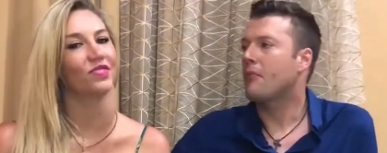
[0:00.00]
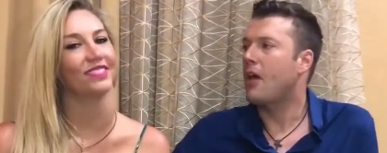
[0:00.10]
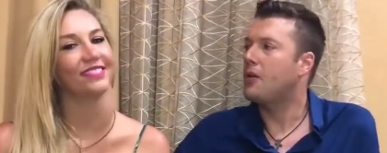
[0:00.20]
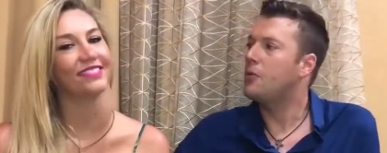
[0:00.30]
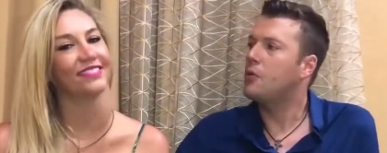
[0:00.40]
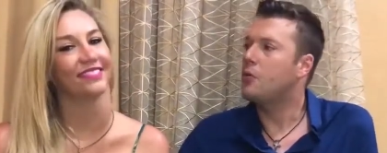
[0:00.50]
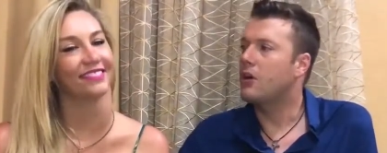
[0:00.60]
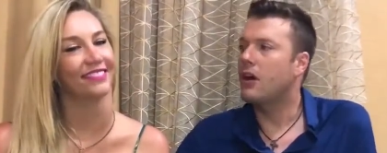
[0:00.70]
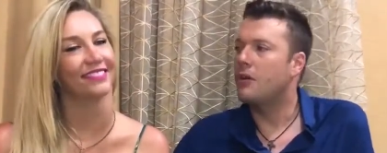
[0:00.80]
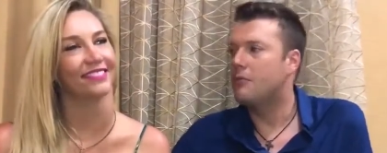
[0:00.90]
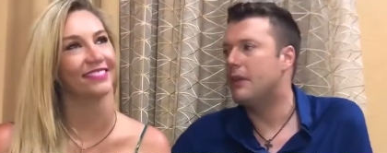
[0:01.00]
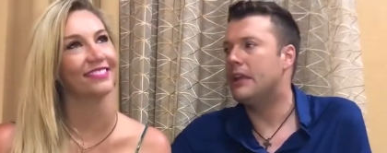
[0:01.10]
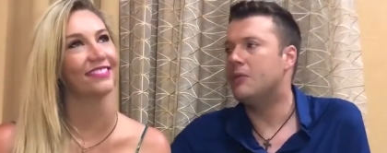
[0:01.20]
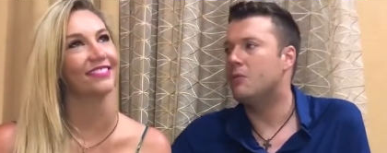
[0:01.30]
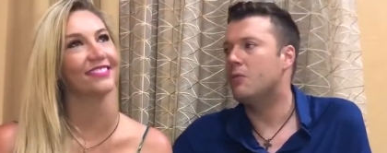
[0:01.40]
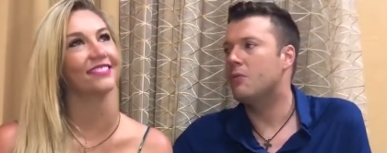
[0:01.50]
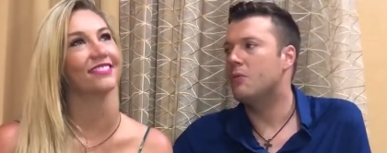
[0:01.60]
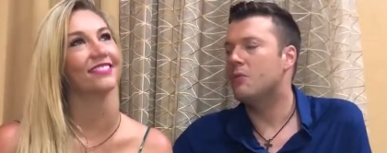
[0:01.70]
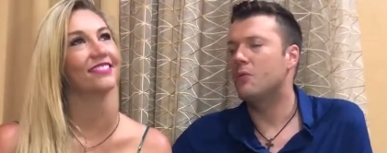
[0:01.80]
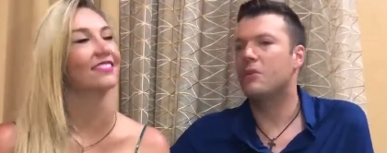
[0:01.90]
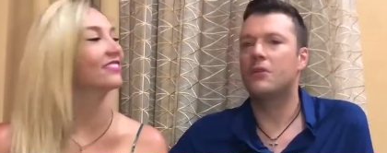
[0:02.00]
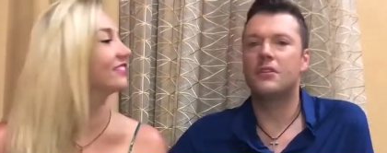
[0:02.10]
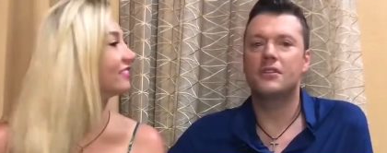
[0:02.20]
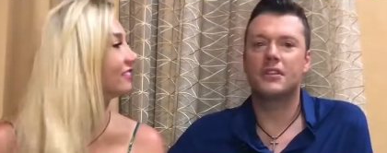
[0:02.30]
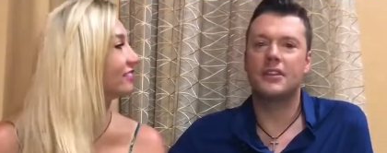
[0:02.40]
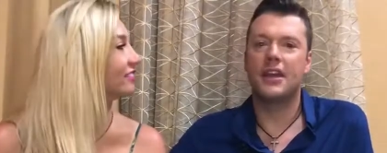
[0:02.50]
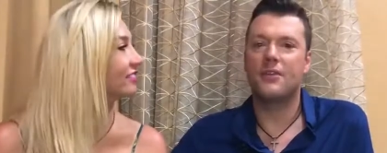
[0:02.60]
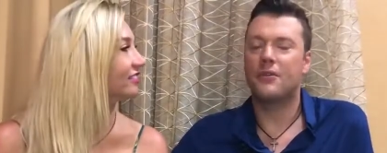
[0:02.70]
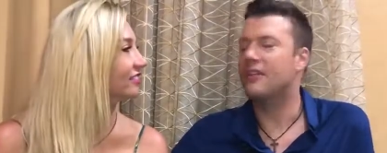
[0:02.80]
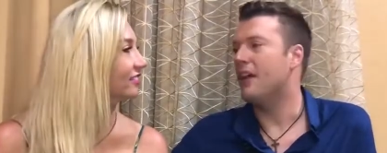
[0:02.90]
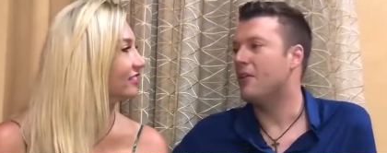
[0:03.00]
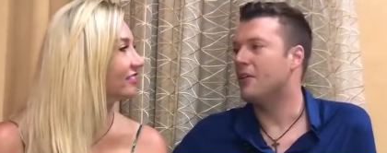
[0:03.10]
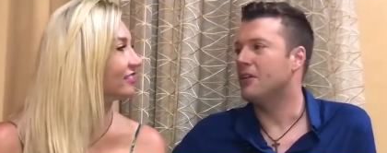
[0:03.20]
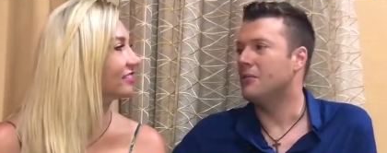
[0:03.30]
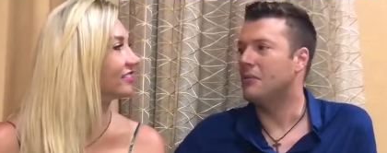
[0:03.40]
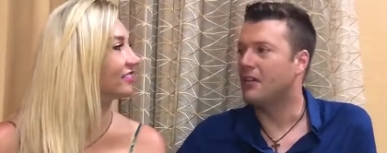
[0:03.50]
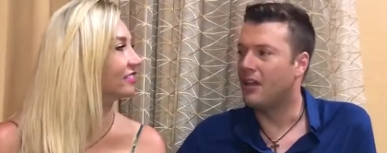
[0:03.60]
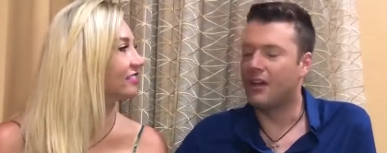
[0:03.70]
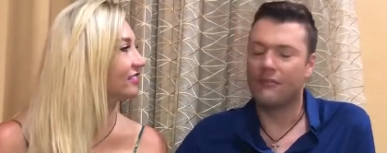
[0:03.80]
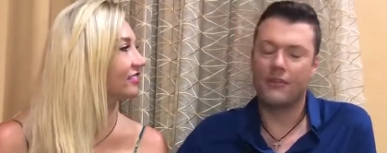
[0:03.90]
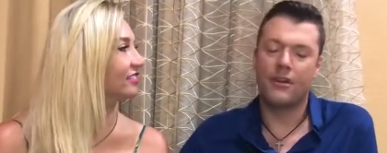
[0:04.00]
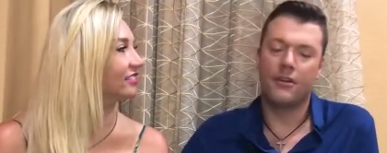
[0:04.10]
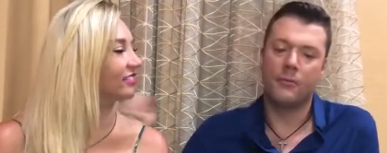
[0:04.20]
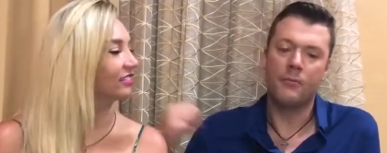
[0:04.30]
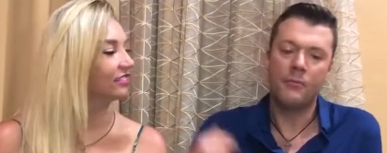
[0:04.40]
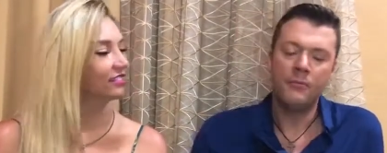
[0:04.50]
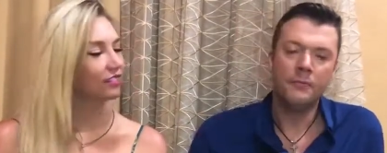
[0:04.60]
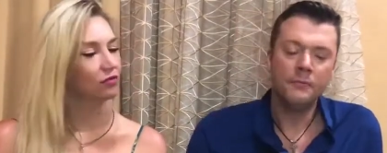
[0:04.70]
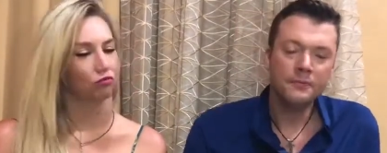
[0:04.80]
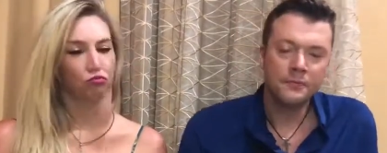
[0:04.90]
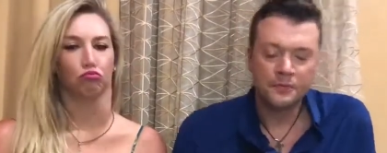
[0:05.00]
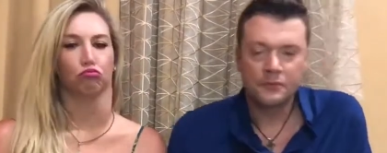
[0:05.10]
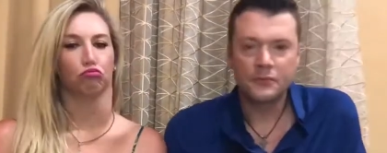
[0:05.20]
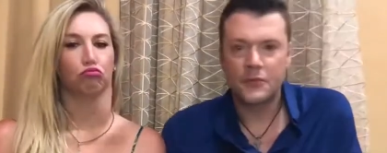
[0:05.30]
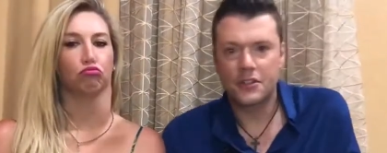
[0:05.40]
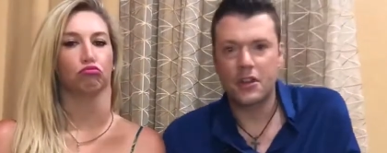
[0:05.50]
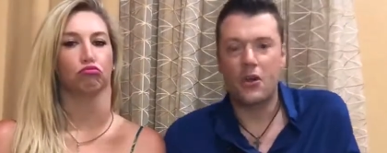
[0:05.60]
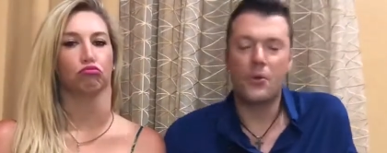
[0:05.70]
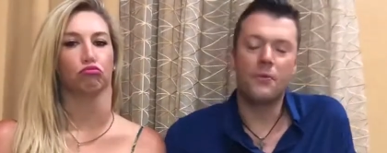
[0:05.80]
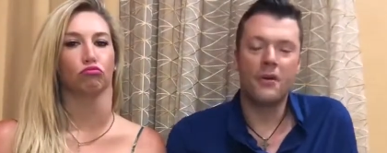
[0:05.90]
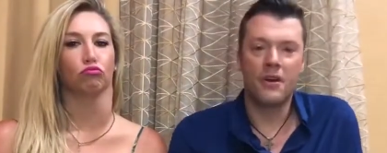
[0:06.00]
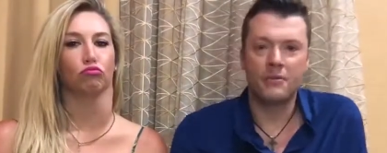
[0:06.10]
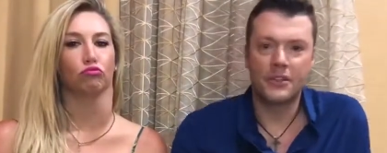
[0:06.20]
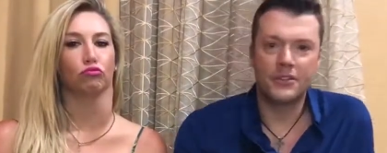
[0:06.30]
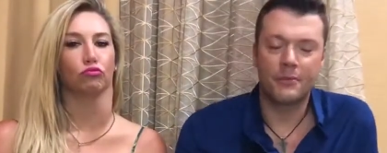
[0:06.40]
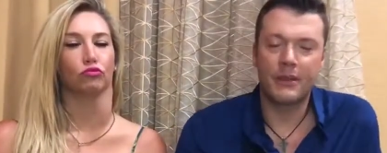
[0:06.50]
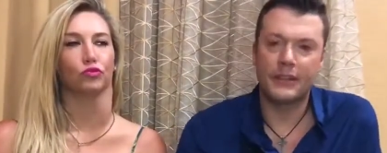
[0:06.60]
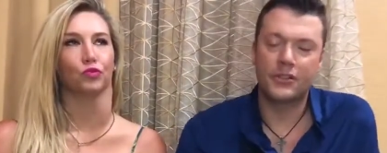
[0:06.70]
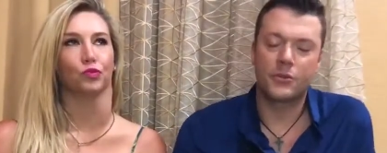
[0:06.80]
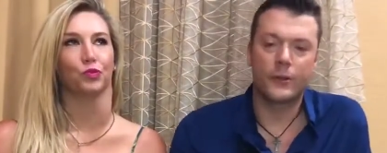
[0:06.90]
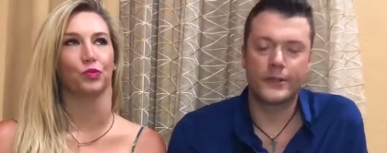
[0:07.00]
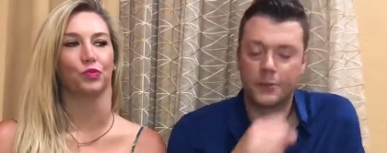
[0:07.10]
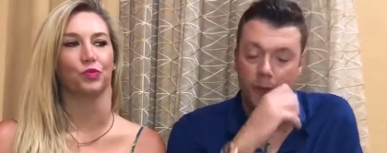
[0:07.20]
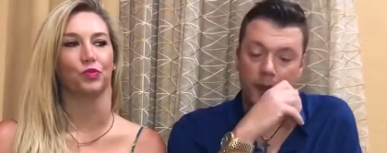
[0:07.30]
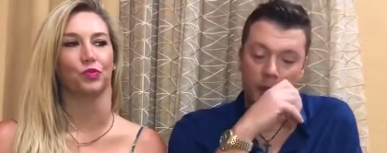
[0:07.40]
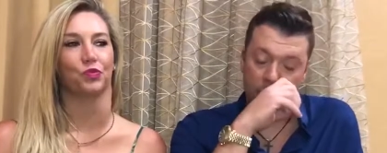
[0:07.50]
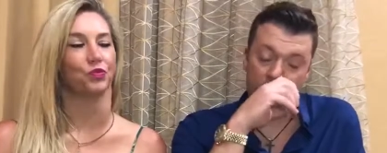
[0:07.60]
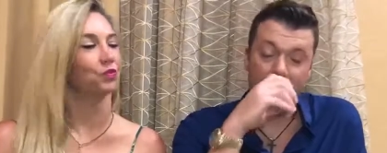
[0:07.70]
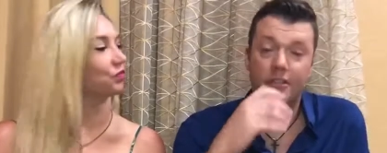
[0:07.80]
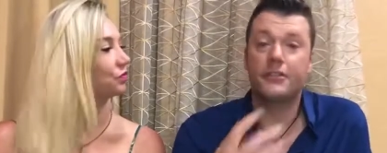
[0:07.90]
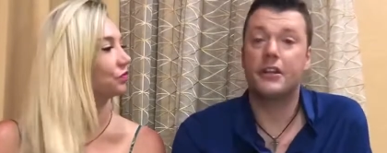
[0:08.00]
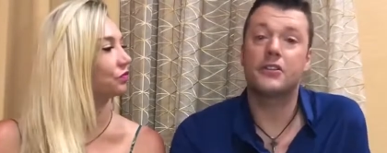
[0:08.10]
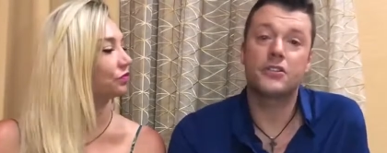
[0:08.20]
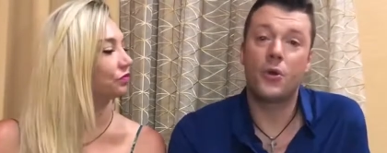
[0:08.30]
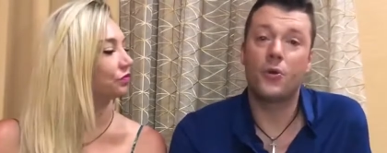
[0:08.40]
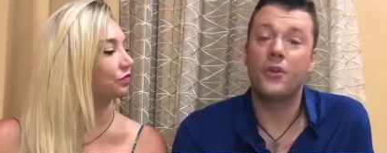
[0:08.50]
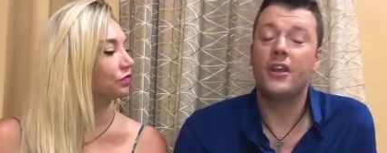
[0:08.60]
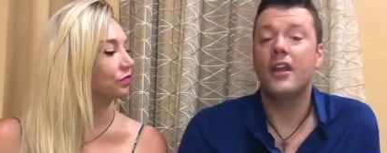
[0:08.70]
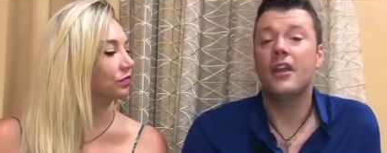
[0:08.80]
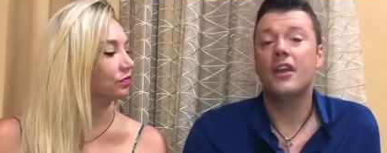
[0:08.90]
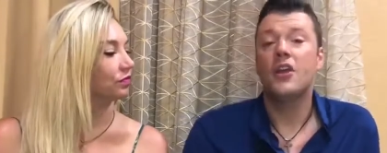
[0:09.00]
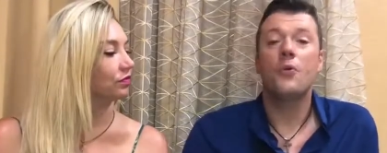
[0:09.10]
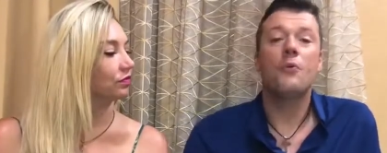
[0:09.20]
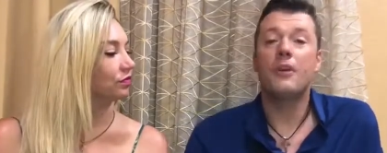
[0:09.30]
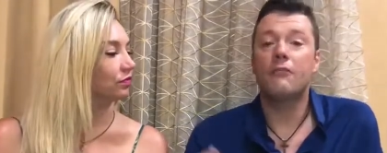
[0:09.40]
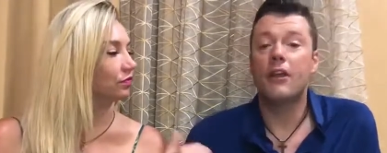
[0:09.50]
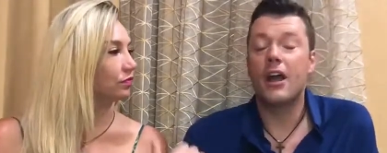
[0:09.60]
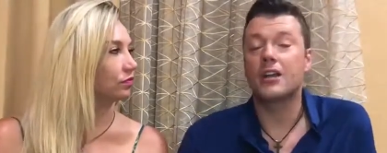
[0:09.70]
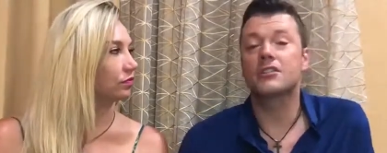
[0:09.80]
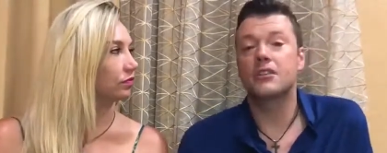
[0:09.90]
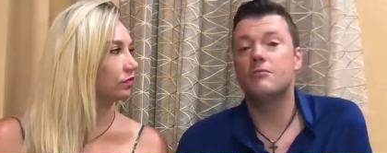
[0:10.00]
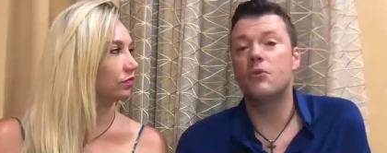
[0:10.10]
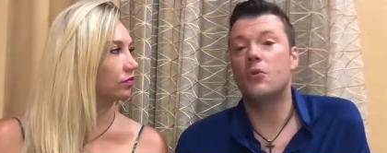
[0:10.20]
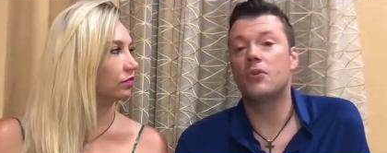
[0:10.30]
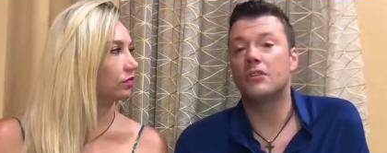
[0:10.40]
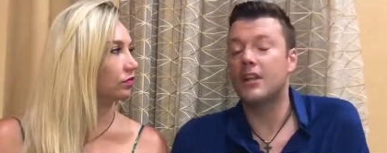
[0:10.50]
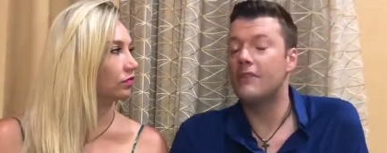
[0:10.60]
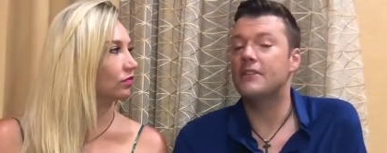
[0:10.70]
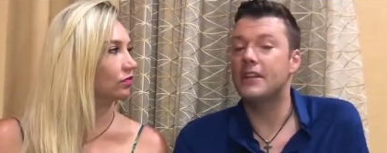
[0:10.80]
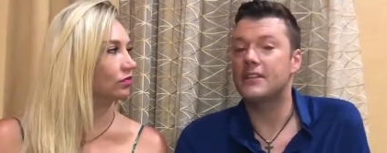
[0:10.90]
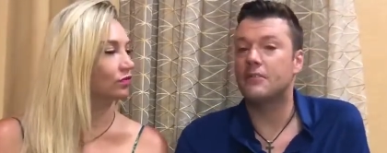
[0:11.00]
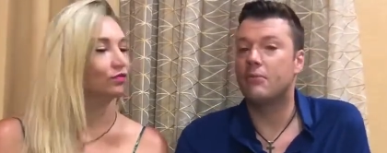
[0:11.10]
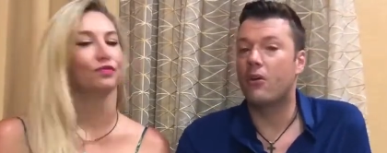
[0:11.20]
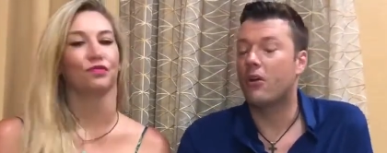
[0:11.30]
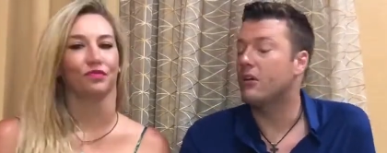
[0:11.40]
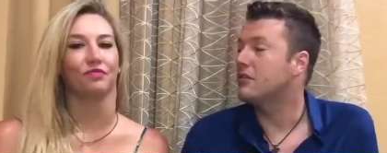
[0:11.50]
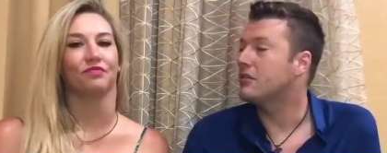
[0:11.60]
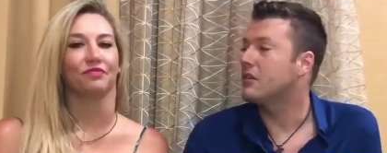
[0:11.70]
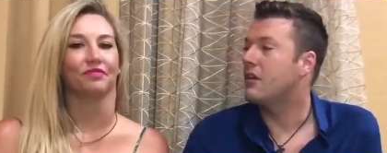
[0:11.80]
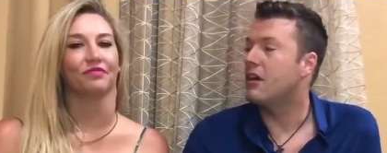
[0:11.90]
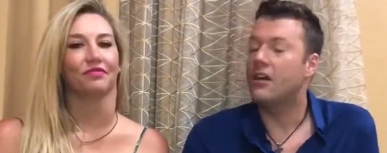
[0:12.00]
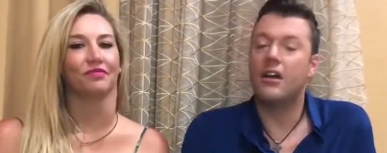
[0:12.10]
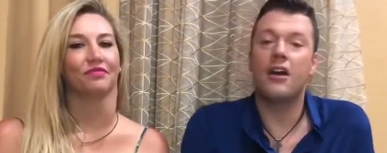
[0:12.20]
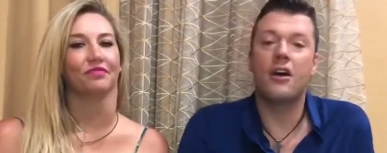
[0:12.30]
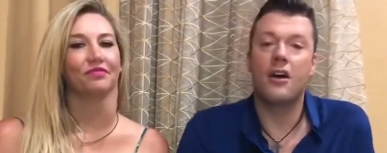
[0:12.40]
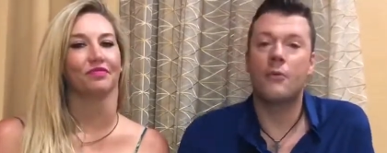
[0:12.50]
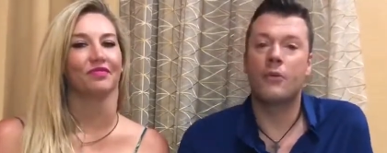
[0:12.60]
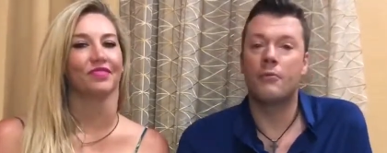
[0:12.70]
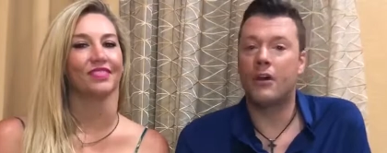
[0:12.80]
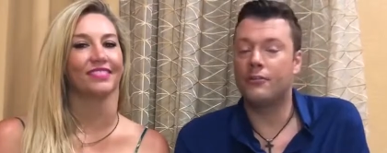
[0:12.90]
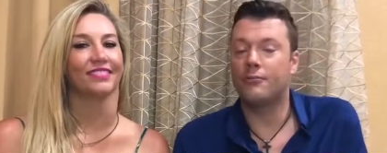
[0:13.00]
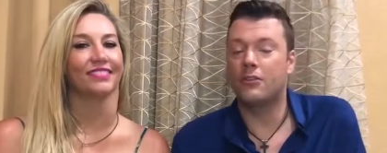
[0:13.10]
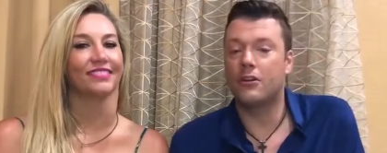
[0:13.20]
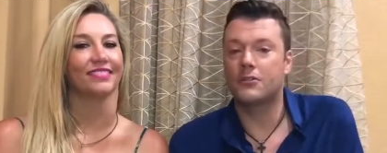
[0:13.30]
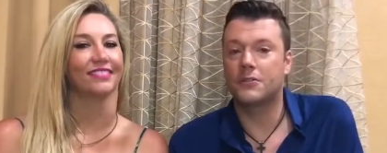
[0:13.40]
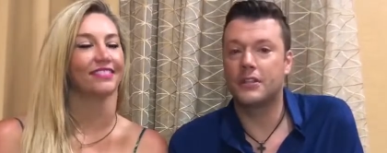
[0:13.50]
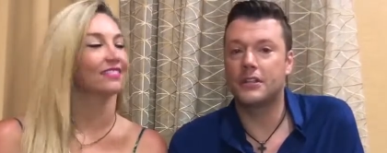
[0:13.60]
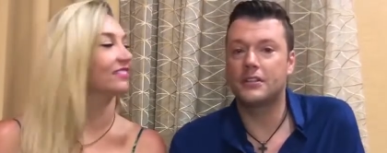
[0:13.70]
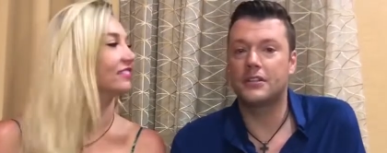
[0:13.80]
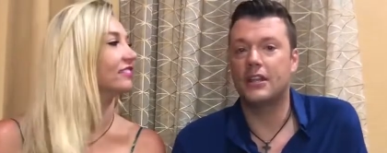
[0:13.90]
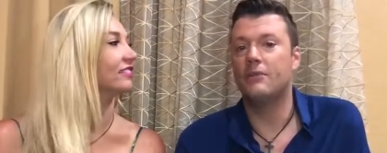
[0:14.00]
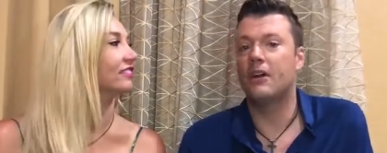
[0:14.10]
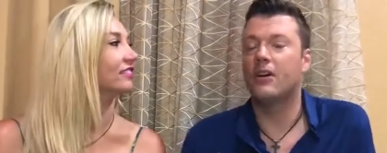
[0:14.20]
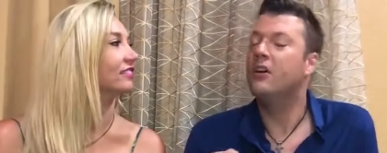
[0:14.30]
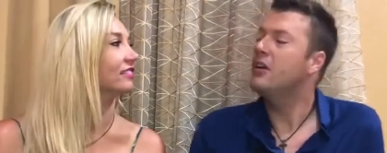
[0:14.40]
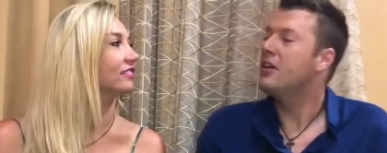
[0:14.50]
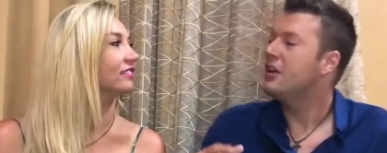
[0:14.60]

Speaker 1: I don't know where I'd be today without her in my life. Um, so I'm just gonna make this short and sweet. I'm 33 years old. We were actually born 11 days apart. Um, we're both from Knoxville, Tennessee. Well,